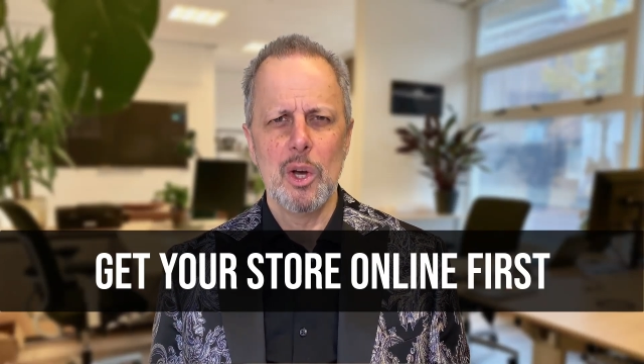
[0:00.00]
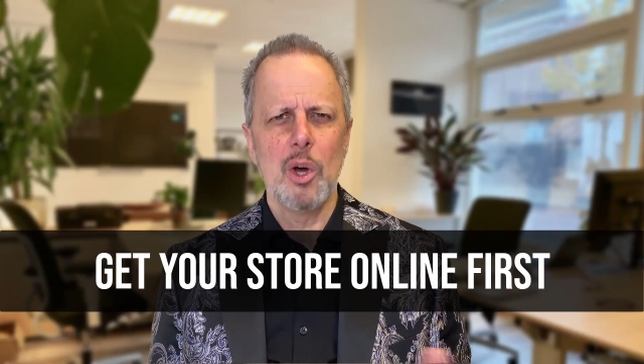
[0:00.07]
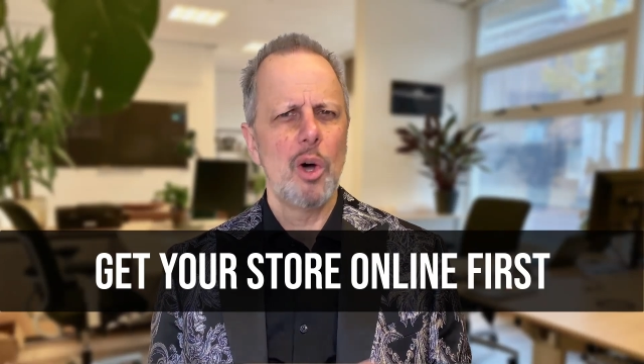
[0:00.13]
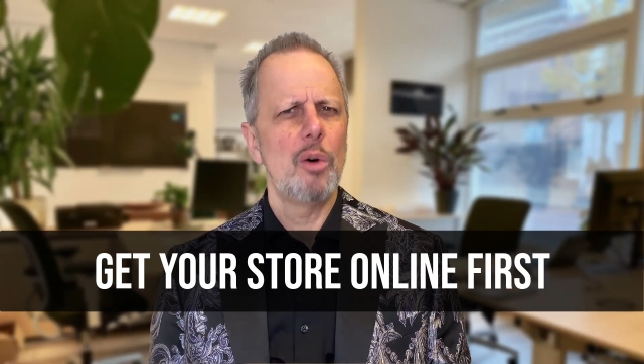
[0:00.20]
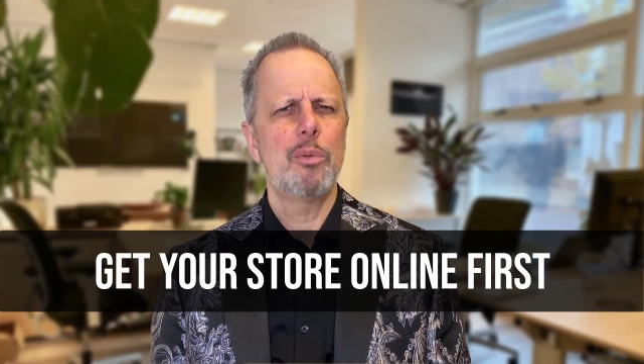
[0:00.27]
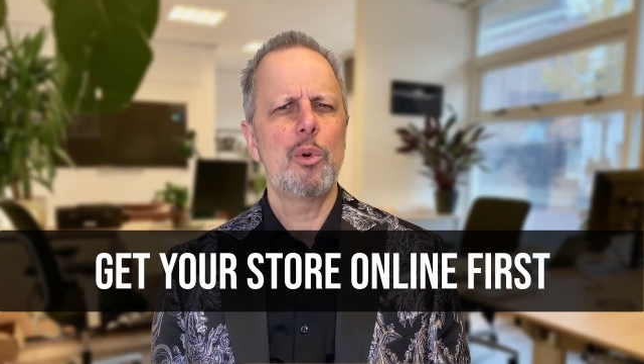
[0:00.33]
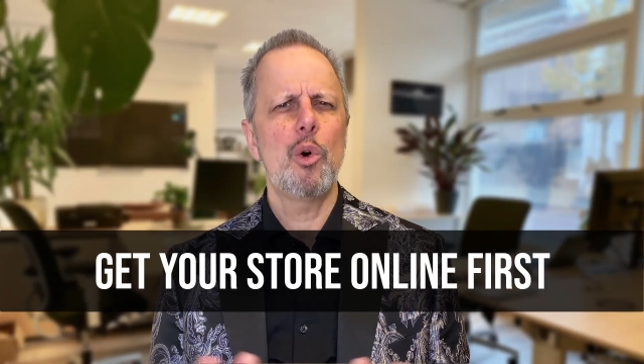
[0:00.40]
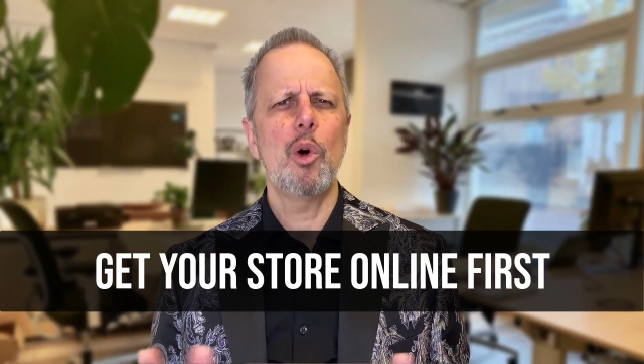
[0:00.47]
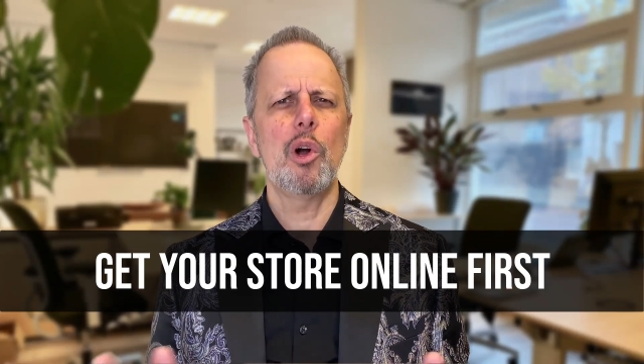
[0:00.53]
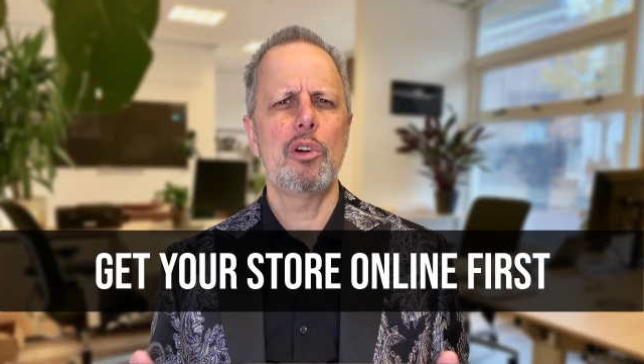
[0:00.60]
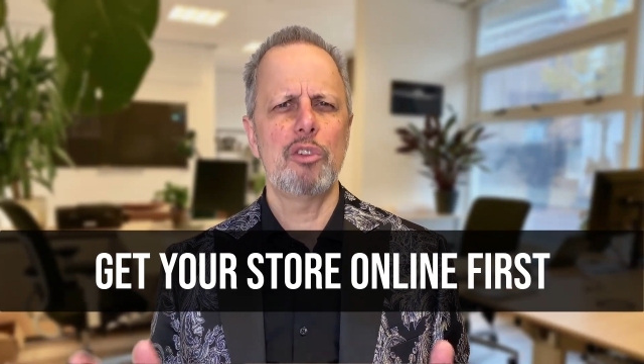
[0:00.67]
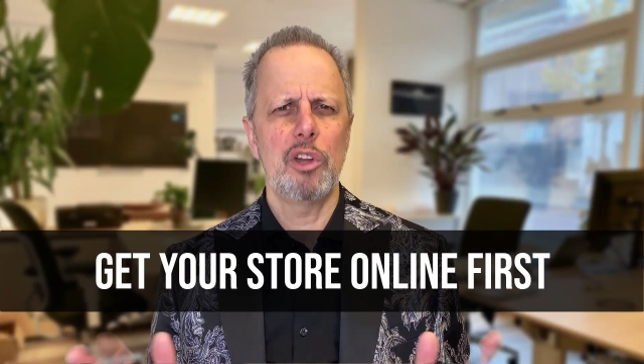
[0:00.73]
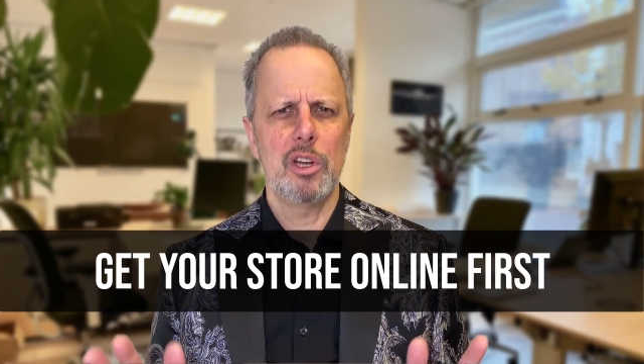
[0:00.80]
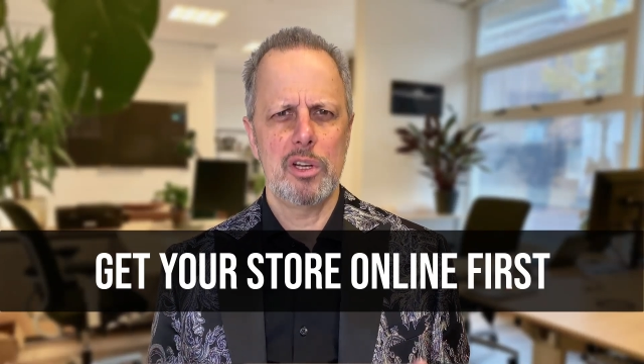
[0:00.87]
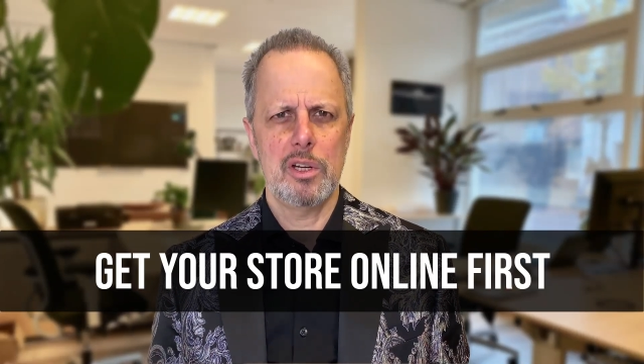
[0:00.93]
Of
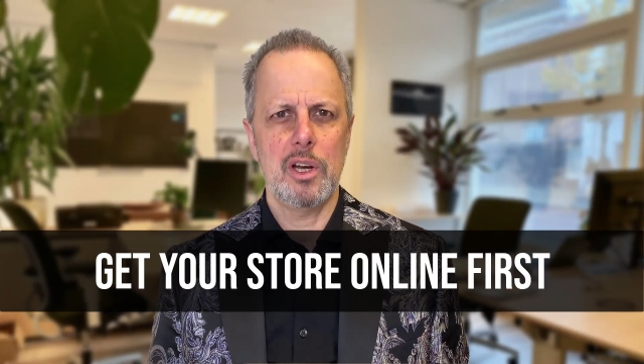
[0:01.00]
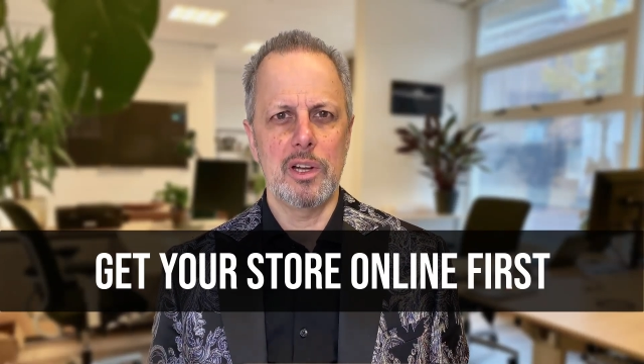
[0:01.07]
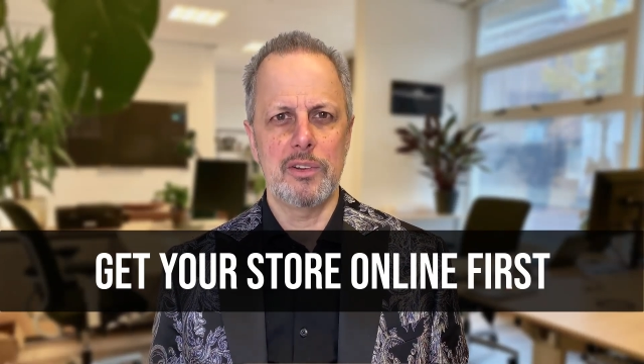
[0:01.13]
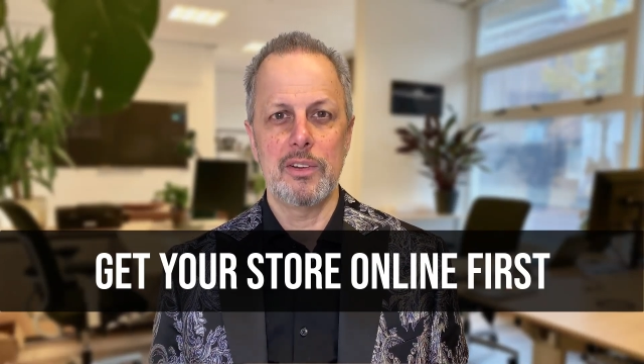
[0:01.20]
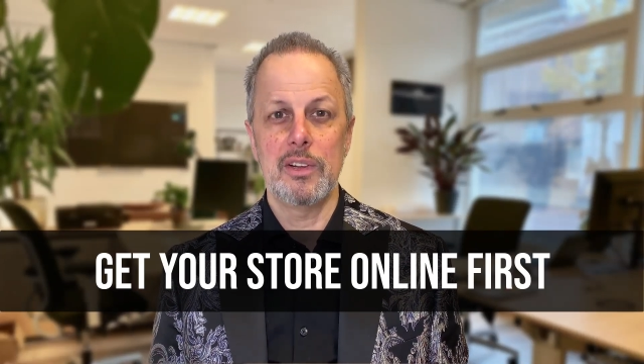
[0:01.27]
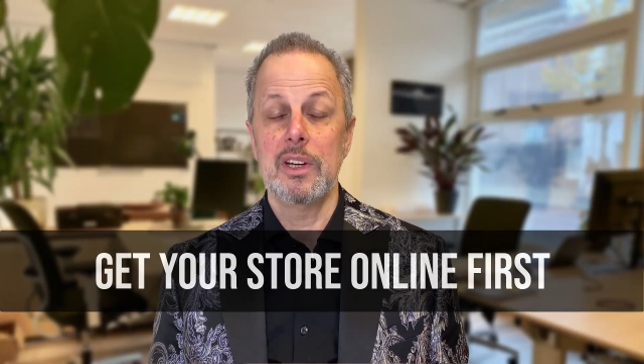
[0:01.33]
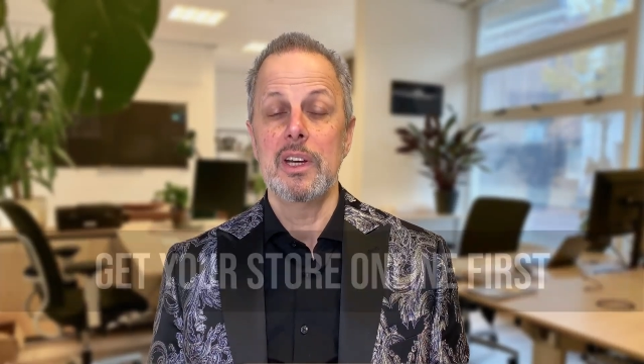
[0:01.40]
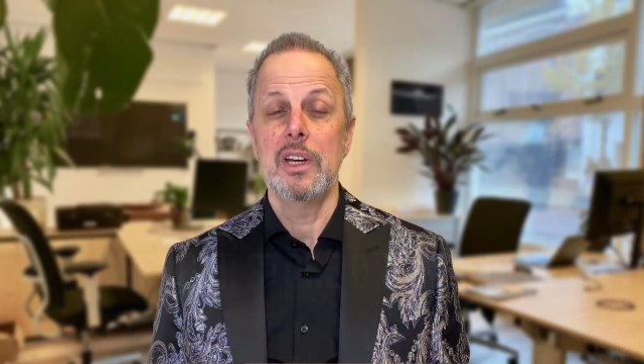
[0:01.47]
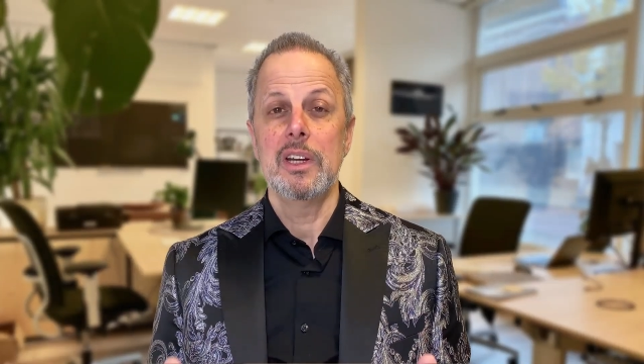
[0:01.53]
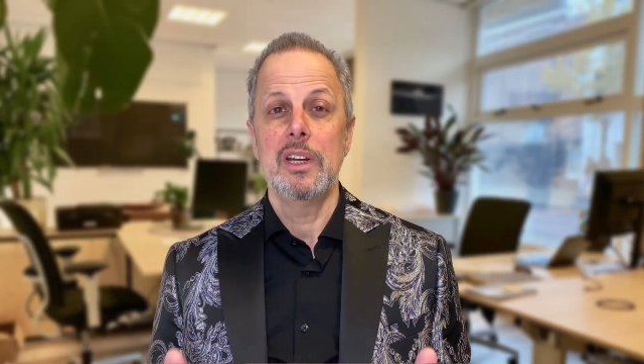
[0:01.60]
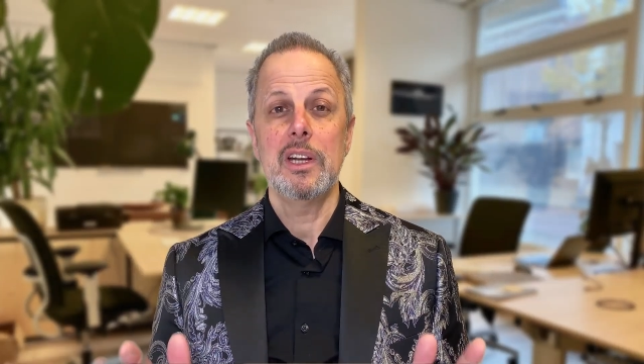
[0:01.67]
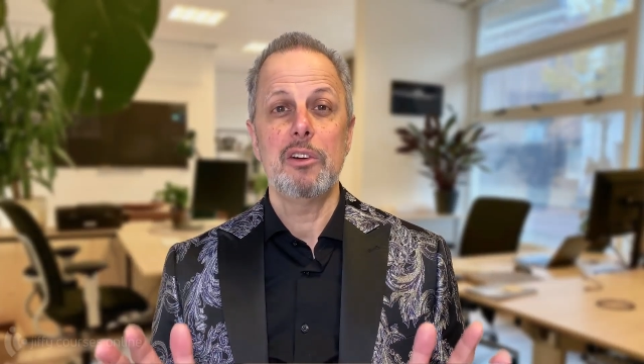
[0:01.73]
course not. There